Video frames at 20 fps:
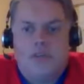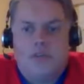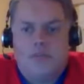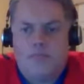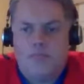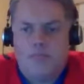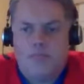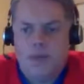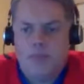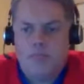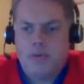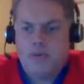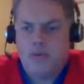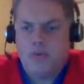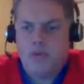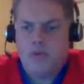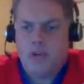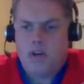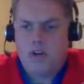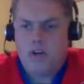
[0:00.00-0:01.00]
This is
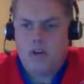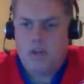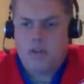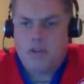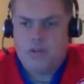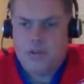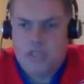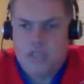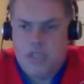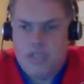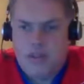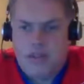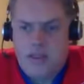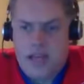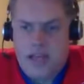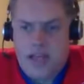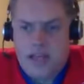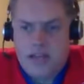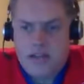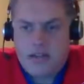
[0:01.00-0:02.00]
a bit weird
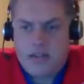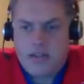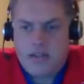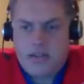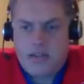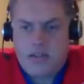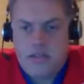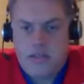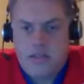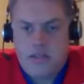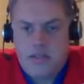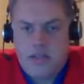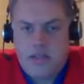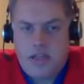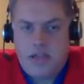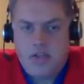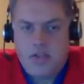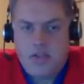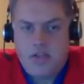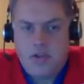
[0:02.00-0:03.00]
in that
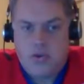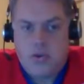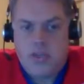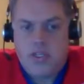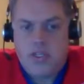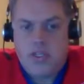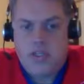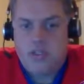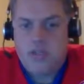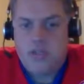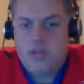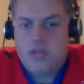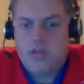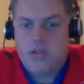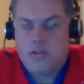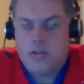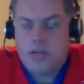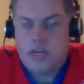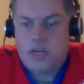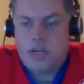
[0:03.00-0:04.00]
he then joined
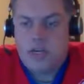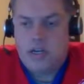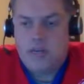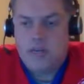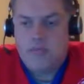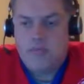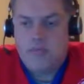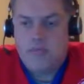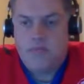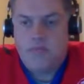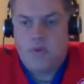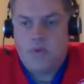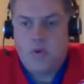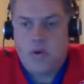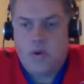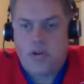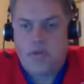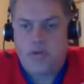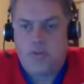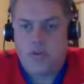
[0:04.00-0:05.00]

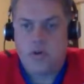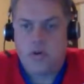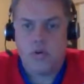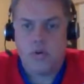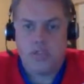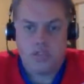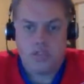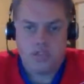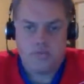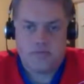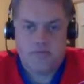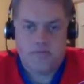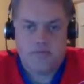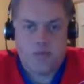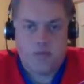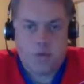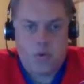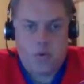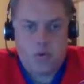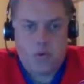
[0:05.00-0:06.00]
4 other
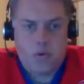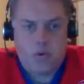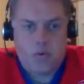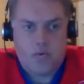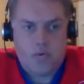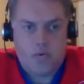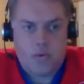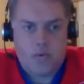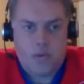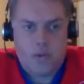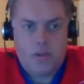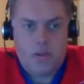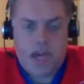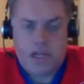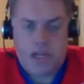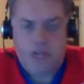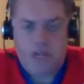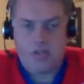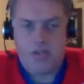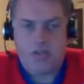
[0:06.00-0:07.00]
goalies for
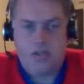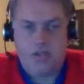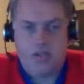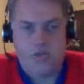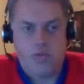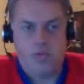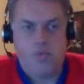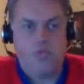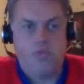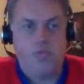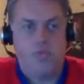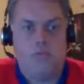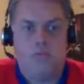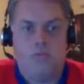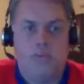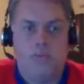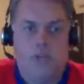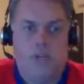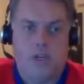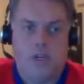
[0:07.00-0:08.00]
the battle to
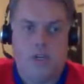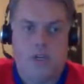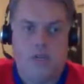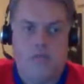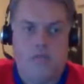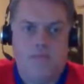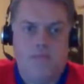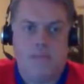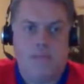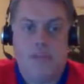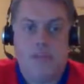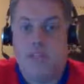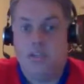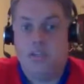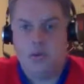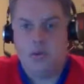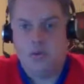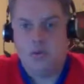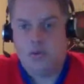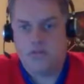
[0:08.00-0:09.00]

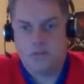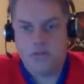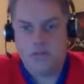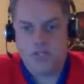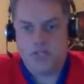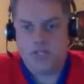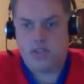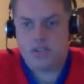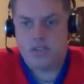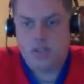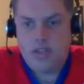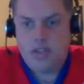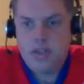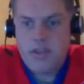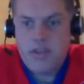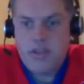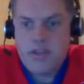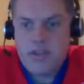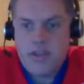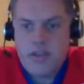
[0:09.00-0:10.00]
be the goalie for the
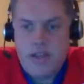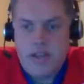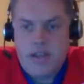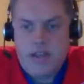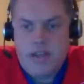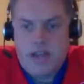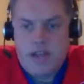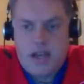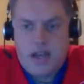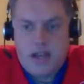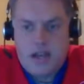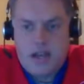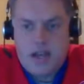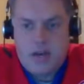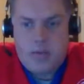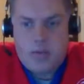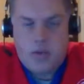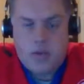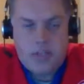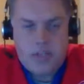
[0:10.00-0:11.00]
Stealth,
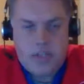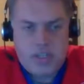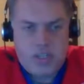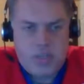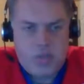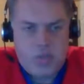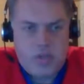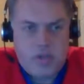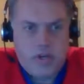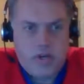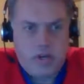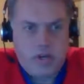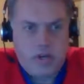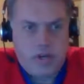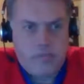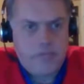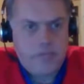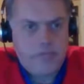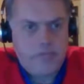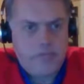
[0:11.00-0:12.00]
which is a
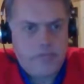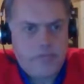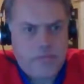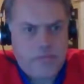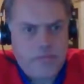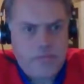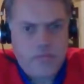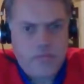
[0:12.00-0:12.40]
little weird